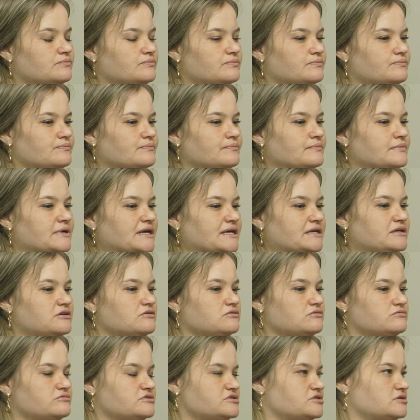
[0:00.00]
make
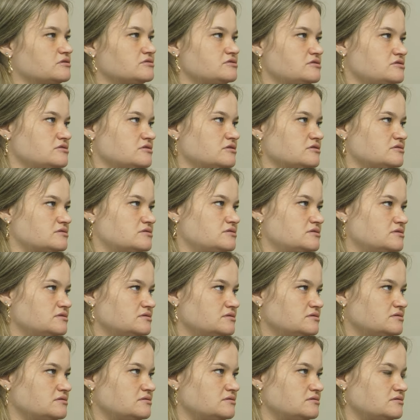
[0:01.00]
your results not,
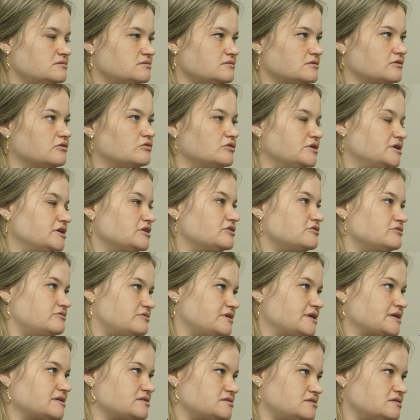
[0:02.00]
or
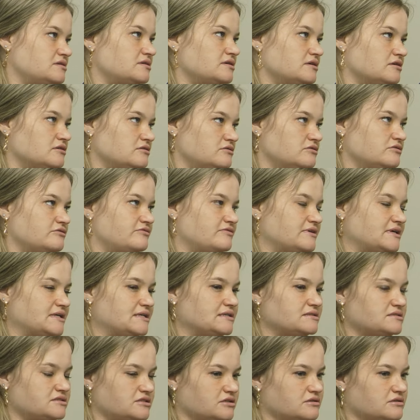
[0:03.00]
incorrect, not valid,